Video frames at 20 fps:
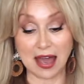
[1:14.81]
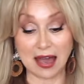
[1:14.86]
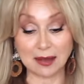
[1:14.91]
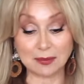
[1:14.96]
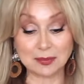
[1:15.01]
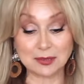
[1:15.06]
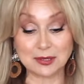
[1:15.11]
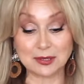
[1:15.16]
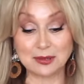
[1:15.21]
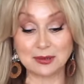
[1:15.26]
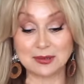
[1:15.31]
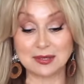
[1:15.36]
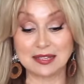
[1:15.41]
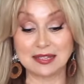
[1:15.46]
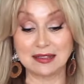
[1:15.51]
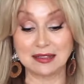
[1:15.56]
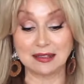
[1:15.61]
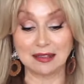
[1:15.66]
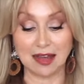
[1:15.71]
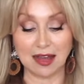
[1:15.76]
absolutely
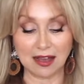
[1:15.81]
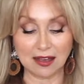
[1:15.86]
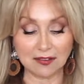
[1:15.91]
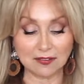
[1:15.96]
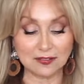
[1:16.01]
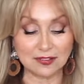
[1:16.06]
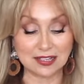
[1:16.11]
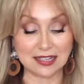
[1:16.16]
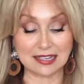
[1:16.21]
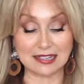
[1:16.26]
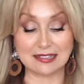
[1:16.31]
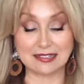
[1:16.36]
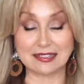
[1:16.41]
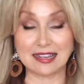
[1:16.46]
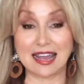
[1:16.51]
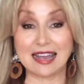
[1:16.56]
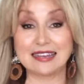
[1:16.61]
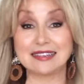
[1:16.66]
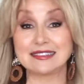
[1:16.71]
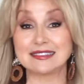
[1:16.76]
loved is
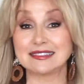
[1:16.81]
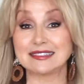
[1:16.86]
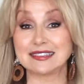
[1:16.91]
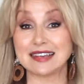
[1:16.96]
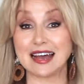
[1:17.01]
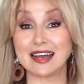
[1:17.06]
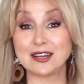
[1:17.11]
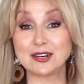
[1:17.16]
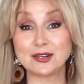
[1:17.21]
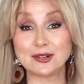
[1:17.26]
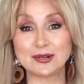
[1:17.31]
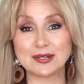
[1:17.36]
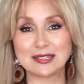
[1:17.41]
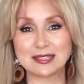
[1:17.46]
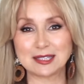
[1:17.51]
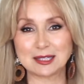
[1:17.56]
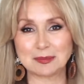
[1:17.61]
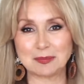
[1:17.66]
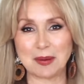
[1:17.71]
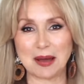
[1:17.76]
a
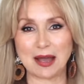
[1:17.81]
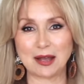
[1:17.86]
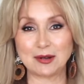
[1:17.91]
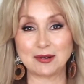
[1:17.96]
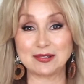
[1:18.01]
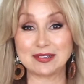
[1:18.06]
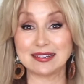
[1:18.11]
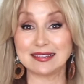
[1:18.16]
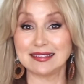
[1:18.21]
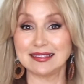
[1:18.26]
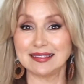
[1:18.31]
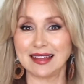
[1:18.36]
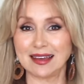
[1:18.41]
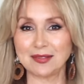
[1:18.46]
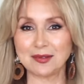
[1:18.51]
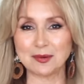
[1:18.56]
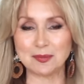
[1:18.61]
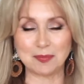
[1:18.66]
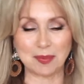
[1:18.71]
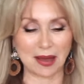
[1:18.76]
designer-inspired
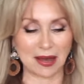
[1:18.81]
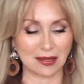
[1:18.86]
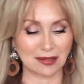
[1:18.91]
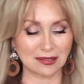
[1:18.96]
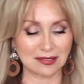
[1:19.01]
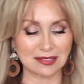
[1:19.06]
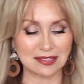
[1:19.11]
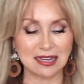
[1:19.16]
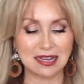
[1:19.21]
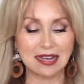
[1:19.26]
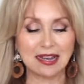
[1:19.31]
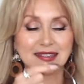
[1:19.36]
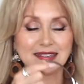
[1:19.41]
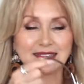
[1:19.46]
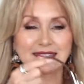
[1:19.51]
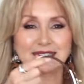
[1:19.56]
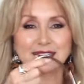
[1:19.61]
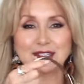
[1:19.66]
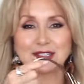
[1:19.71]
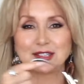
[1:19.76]
leather belt.
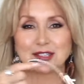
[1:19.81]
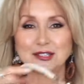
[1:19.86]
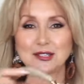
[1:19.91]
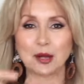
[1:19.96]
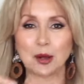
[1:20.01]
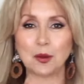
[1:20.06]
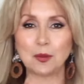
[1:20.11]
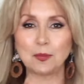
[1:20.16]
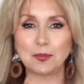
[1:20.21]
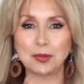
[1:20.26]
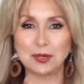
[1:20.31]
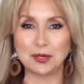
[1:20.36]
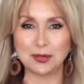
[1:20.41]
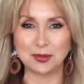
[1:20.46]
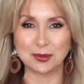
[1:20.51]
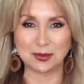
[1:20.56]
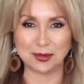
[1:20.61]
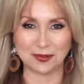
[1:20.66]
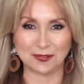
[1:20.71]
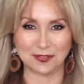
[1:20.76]
This is so
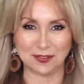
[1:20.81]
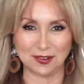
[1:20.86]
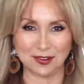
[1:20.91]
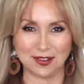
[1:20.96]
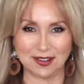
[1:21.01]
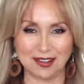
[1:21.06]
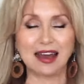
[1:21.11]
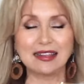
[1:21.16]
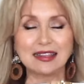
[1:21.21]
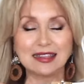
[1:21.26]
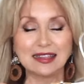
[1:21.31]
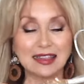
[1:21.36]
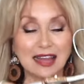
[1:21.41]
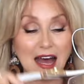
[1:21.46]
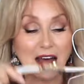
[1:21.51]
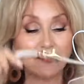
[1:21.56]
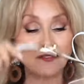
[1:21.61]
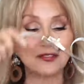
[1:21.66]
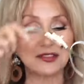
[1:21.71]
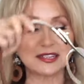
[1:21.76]
beautiful. I
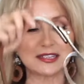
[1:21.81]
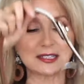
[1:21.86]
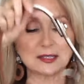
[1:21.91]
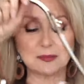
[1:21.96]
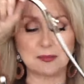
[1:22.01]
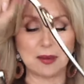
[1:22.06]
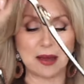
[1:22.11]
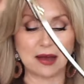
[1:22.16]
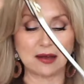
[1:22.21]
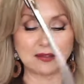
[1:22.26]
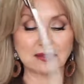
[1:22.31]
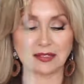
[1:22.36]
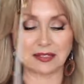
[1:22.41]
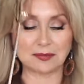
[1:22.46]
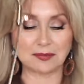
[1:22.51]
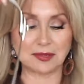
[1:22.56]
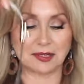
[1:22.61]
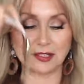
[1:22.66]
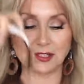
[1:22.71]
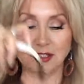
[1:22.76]
love this belt.
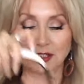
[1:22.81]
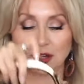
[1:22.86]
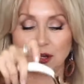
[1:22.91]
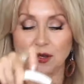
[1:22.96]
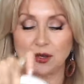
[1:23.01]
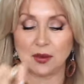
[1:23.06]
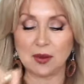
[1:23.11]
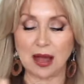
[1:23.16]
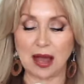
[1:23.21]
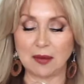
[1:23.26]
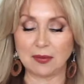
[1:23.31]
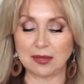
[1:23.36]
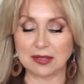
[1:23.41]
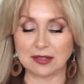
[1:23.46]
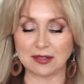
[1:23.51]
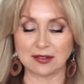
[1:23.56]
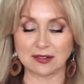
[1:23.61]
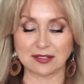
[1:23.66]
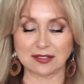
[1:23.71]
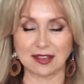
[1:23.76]
I'm going to show you how it
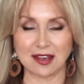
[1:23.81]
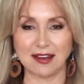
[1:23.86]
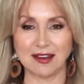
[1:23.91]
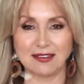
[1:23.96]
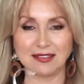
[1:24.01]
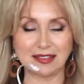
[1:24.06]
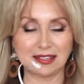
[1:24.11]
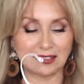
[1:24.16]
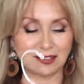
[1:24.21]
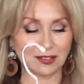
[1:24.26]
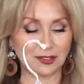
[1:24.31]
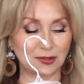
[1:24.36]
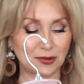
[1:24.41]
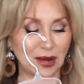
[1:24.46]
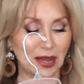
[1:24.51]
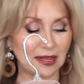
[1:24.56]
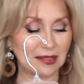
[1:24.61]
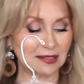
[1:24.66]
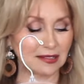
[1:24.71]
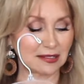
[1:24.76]
looks on this
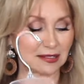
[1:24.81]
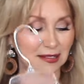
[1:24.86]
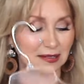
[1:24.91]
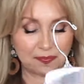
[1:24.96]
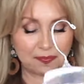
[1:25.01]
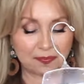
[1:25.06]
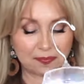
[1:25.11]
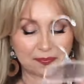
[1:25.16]
dress.